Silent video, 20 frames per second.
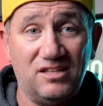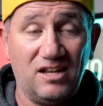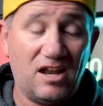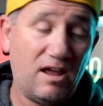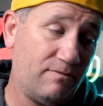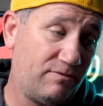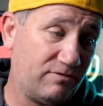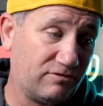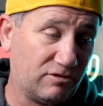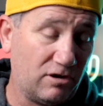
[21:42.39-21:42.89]
they
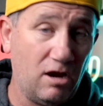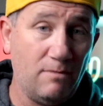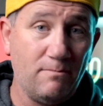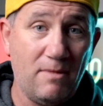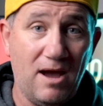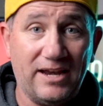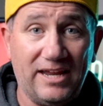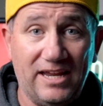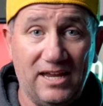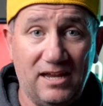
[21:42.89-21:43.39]
don't throw
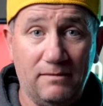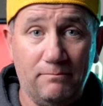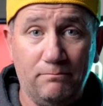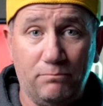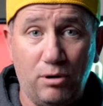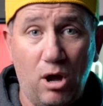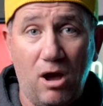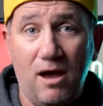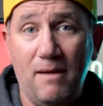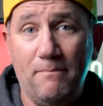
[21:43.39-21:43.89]
money and
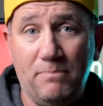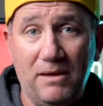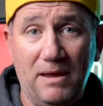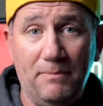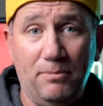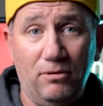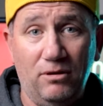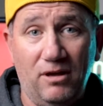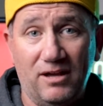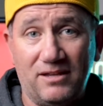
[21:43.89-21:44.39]
bribe
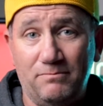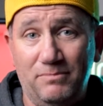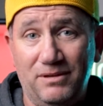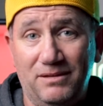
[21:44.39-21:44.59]
people like